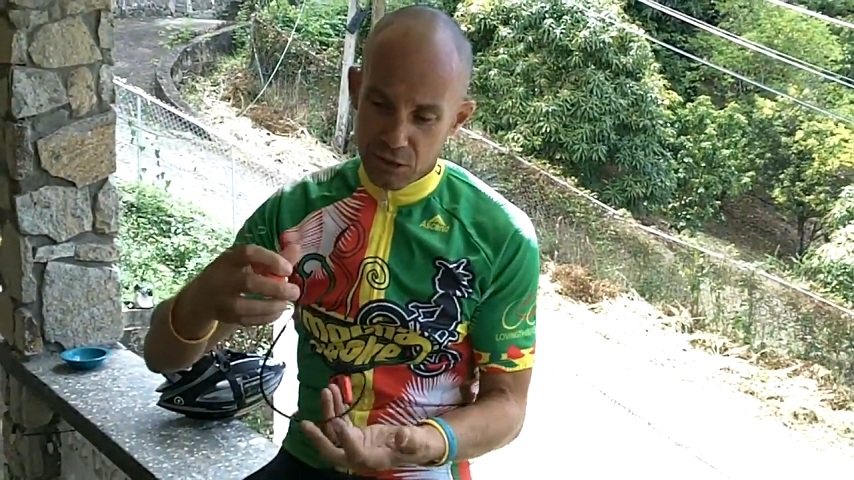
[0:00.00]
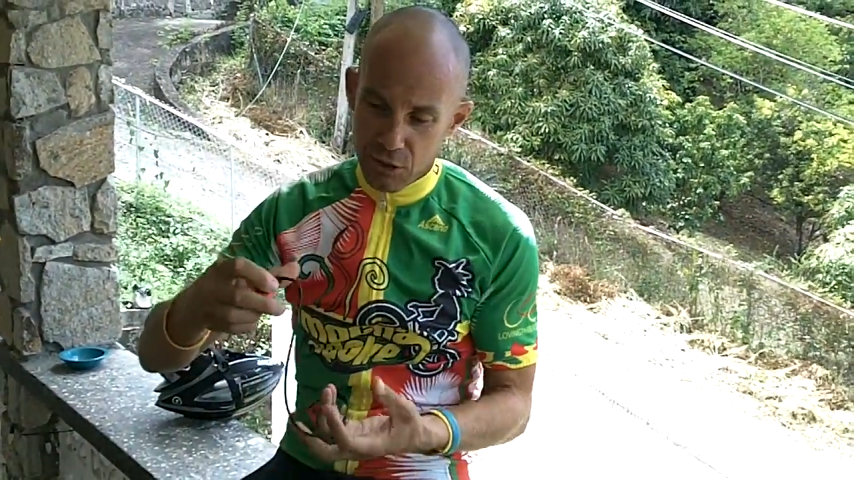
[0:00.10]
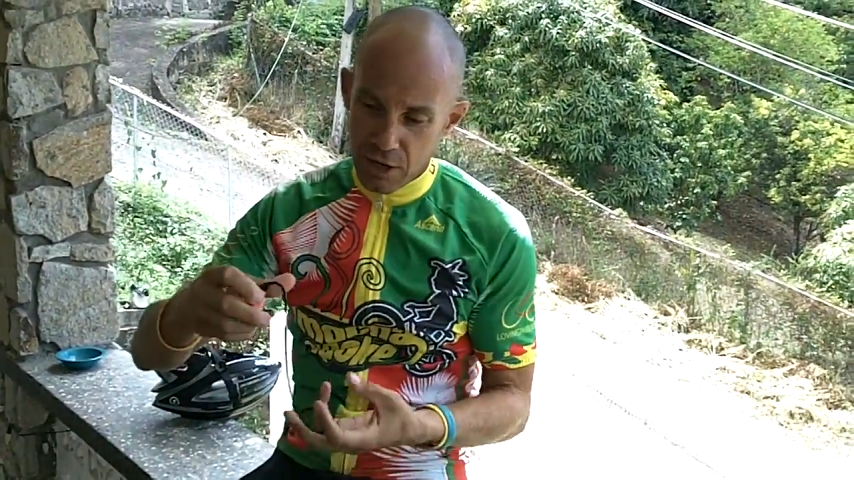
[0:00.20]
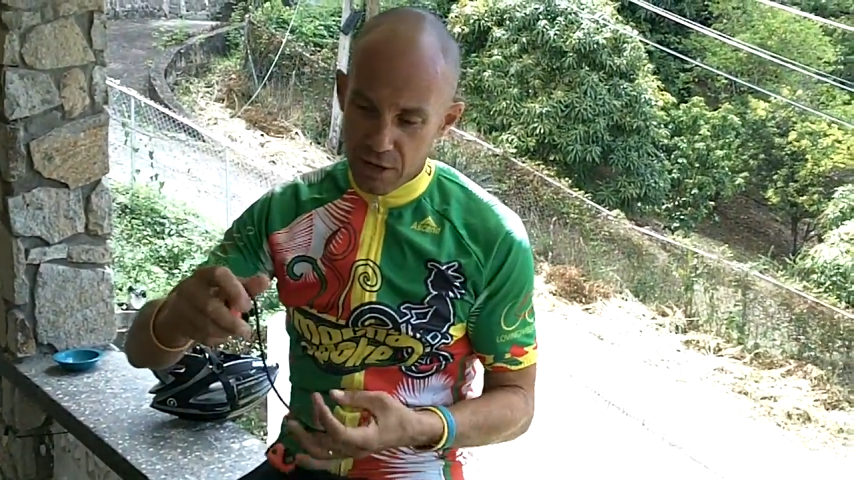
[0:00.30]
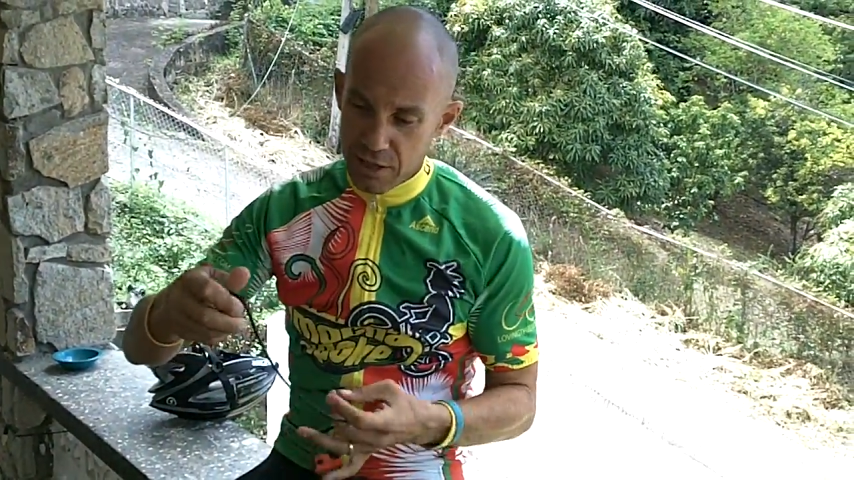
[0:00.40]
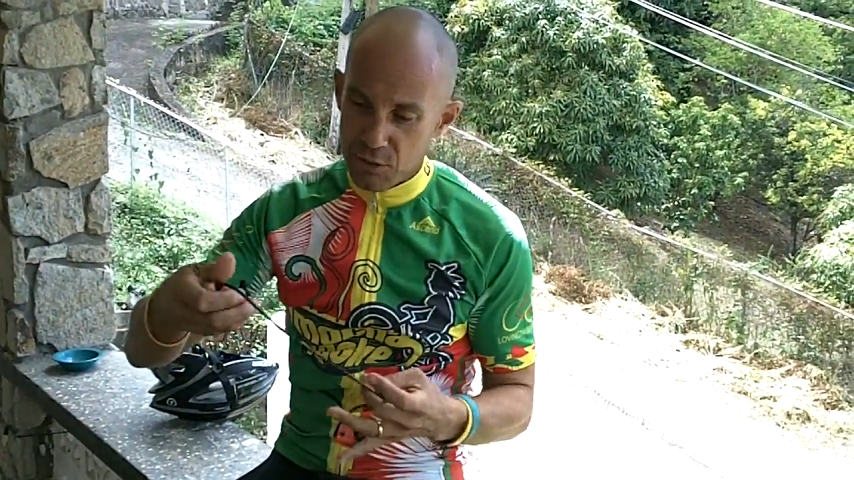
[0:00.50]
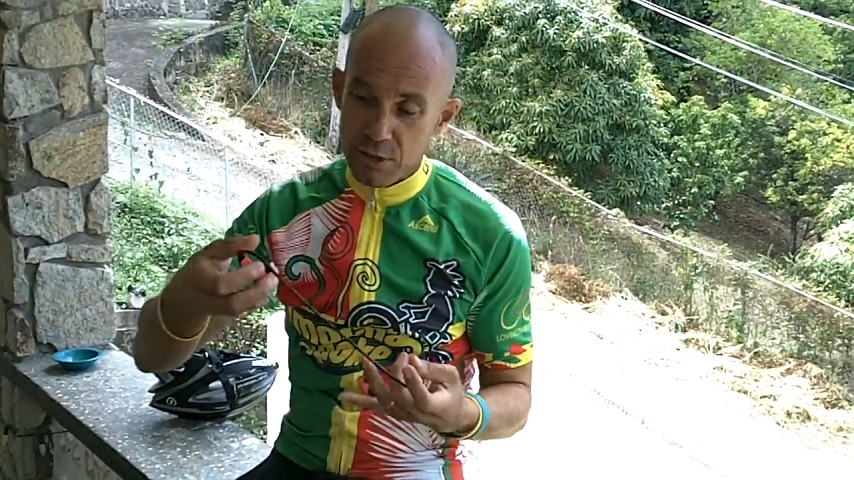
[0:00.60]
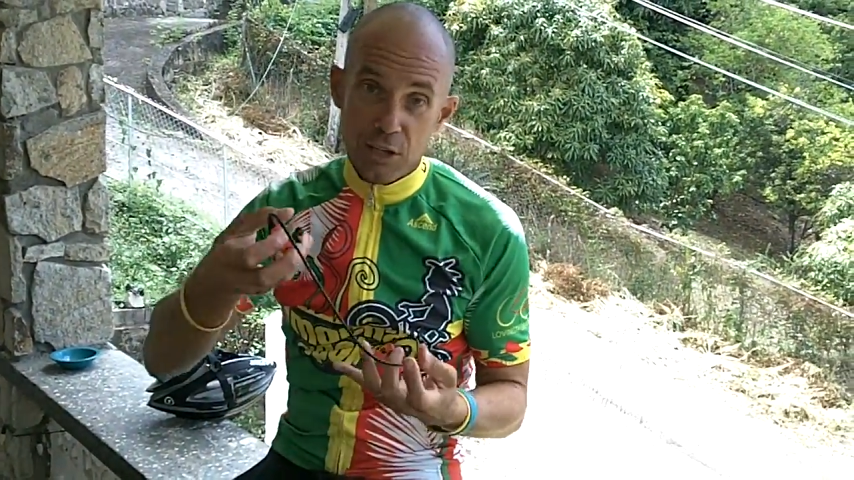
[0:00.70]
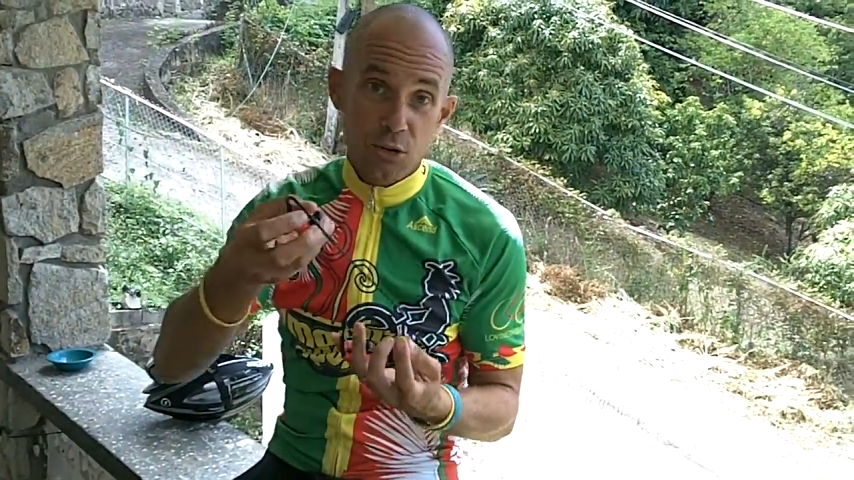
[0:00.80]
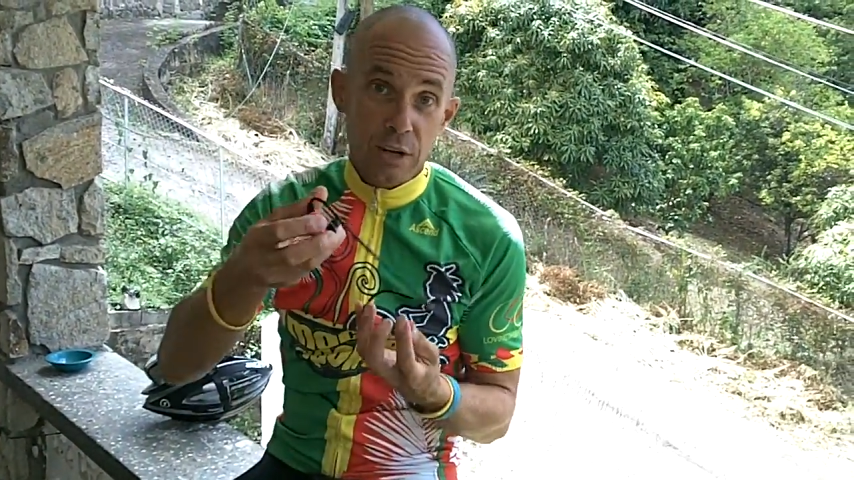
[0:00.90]
So I got this
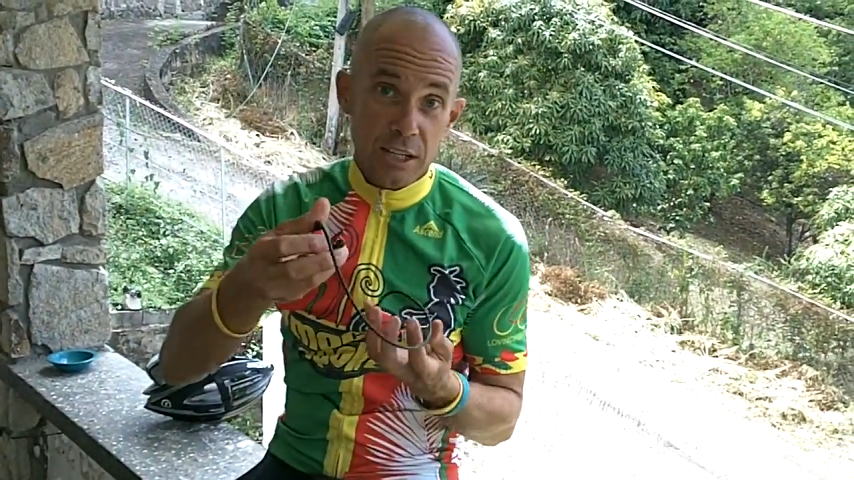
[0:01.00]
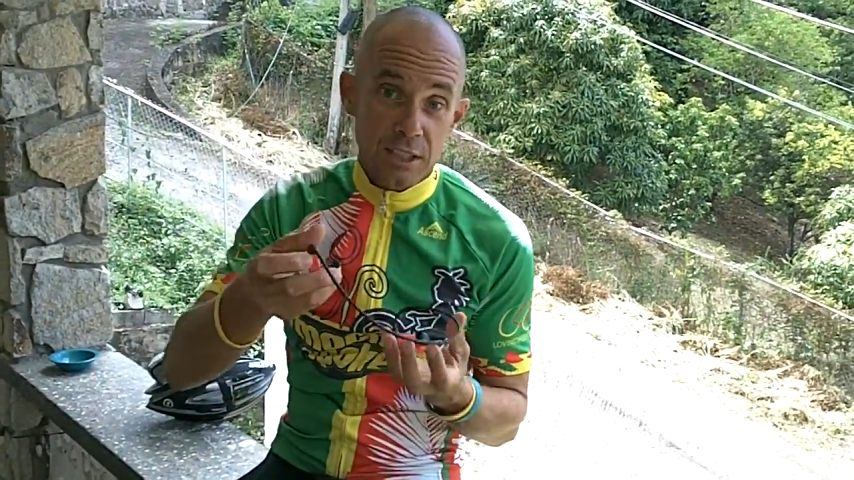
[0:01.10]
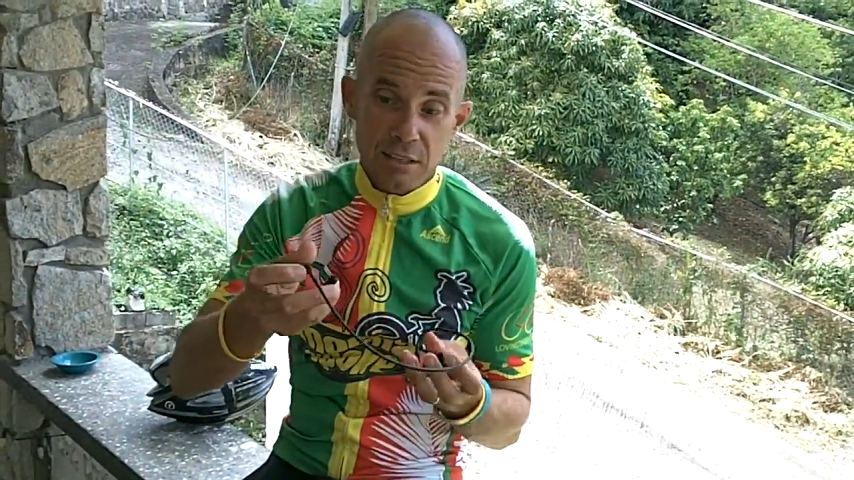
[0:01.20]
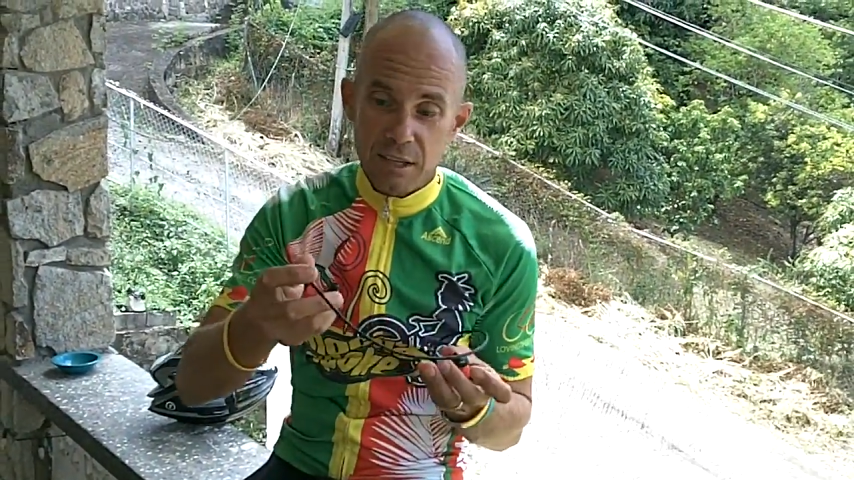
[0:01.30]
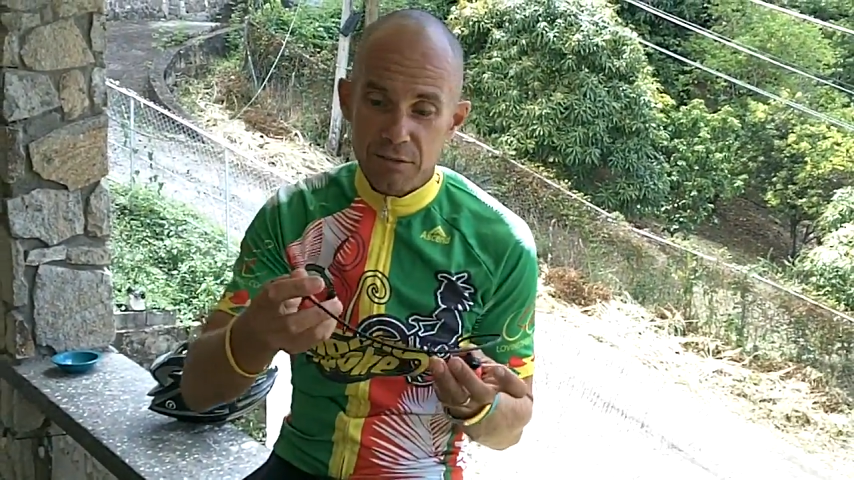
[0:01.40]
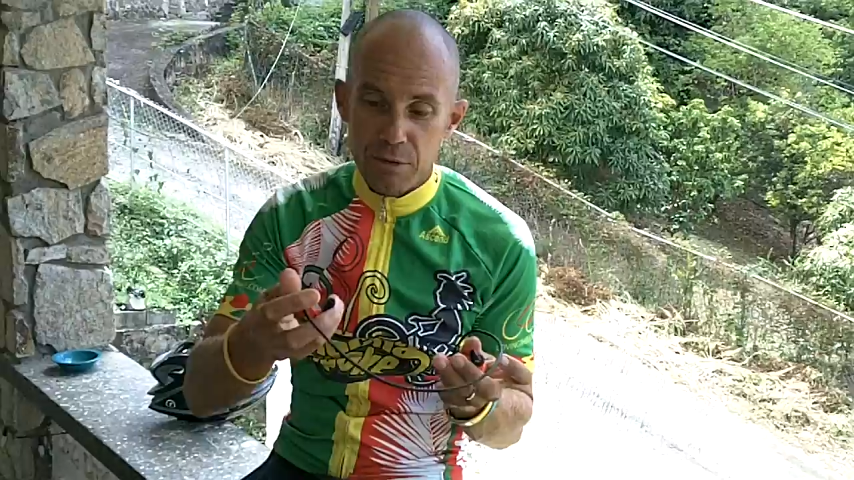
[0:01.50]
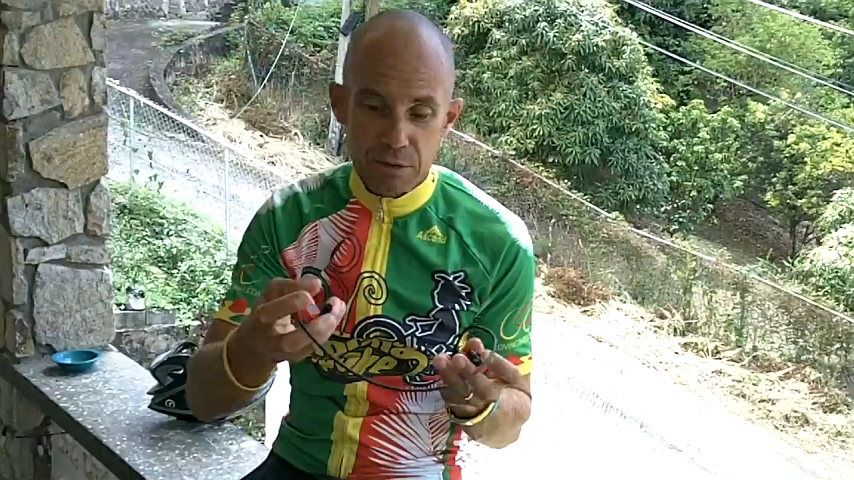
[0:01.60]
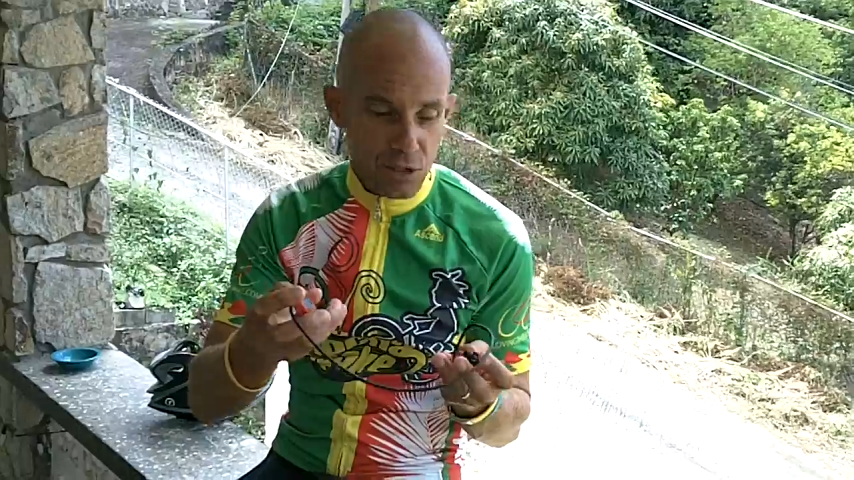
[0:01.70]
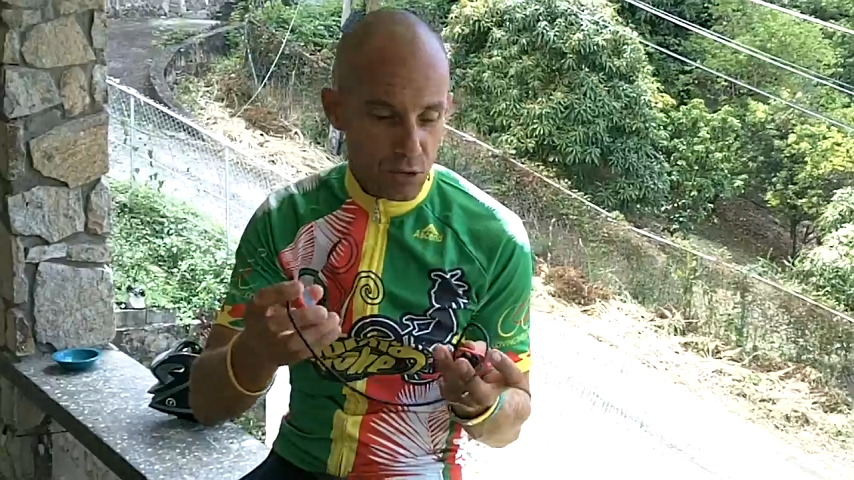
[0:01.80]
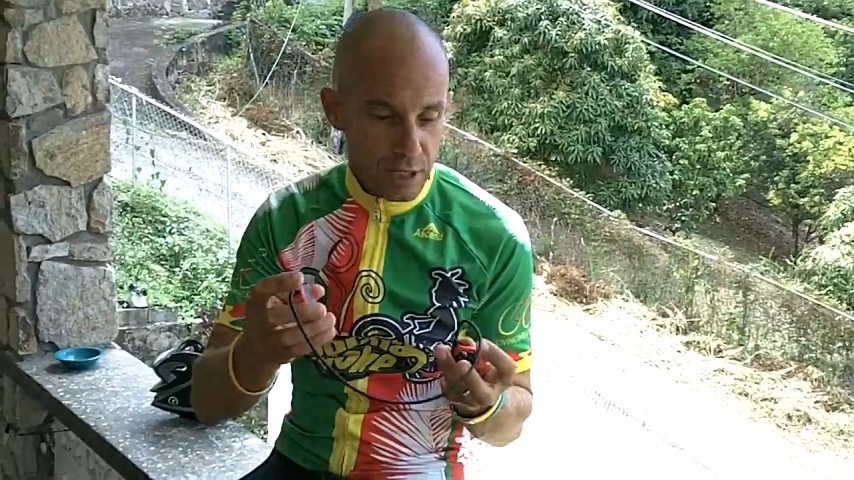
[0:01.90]
really cool actually thing
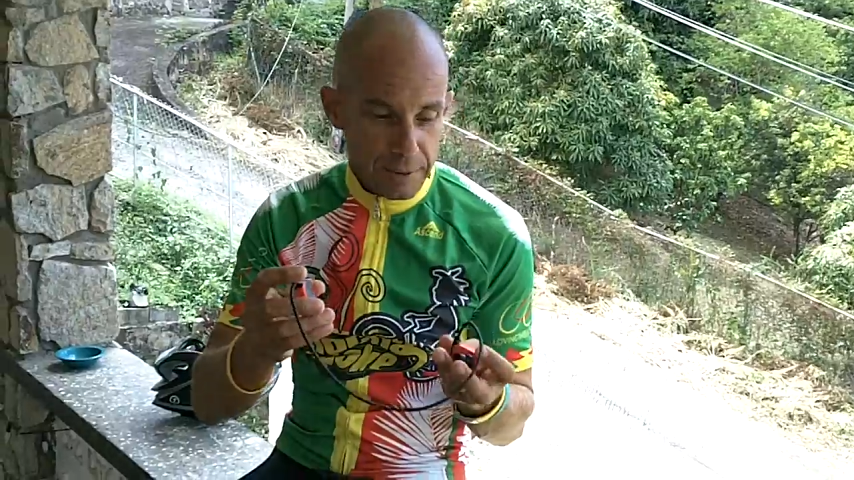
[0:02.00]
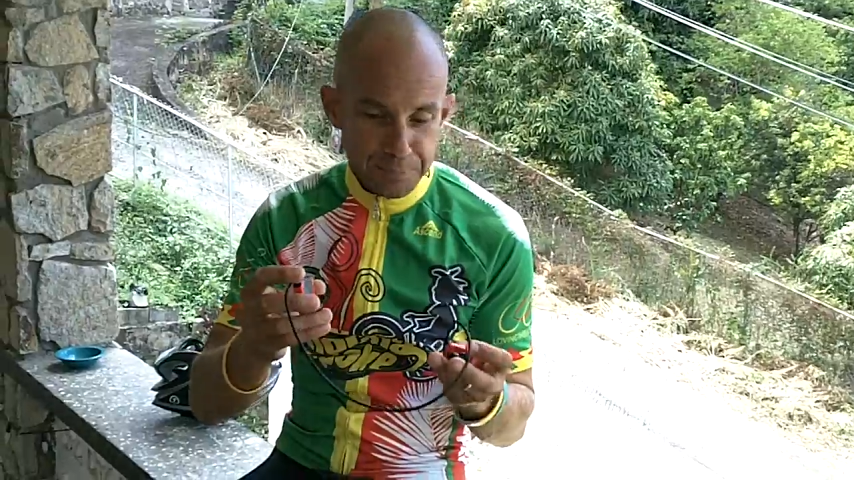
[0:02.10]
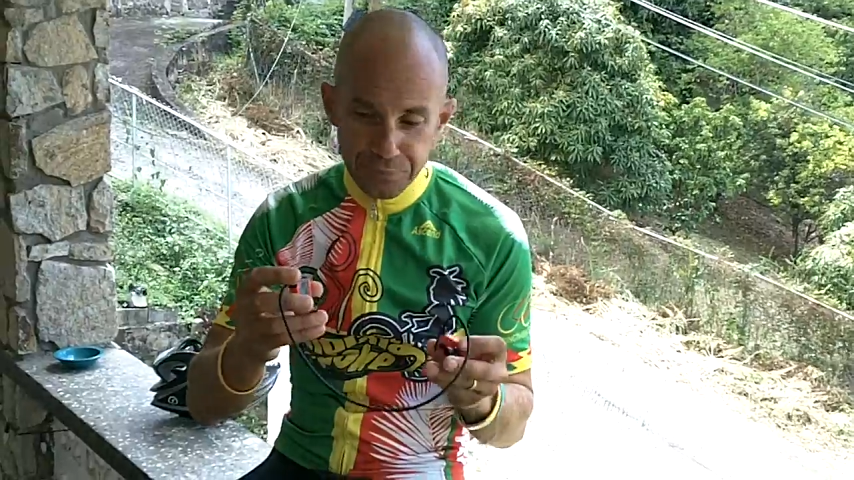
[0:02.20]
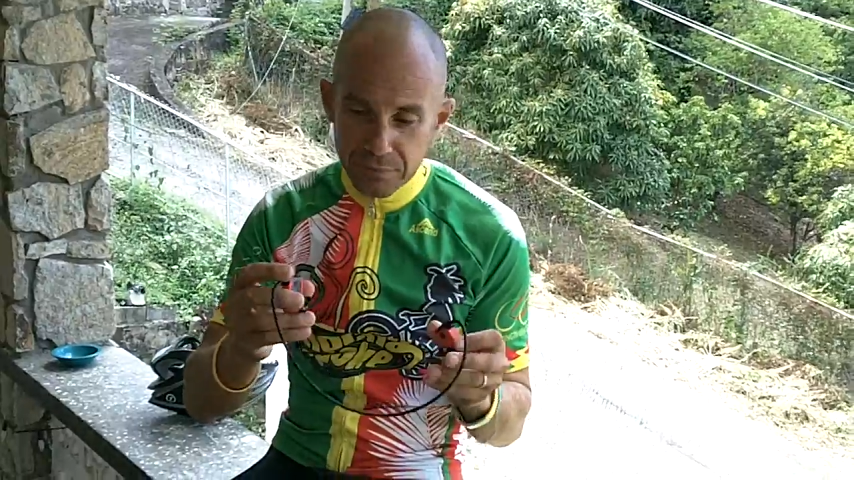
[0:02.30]
from Sony.